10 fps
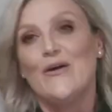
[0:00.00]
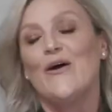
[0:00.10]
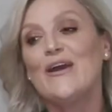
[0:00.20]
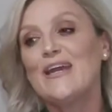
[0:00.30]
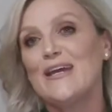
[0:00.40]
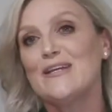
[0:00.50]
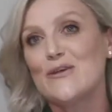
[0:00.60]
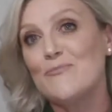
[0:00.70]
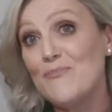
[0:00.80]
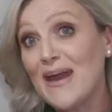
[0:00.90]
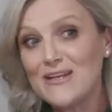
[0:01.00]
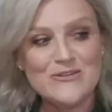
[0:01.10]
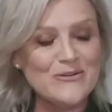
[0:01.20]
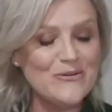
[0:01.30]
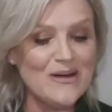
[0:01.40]
Okay, so back
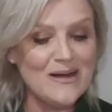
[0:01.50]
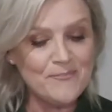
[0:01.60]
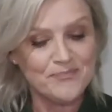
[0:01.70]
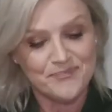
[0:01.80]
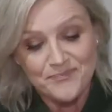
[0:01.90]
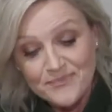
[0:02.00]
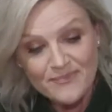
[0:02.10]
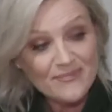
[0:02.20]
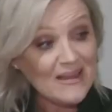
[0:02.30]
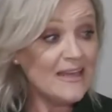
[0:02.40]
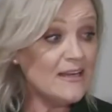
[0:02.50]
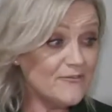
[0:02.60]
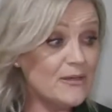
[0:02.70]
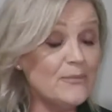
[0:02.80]
to, and Phoebe,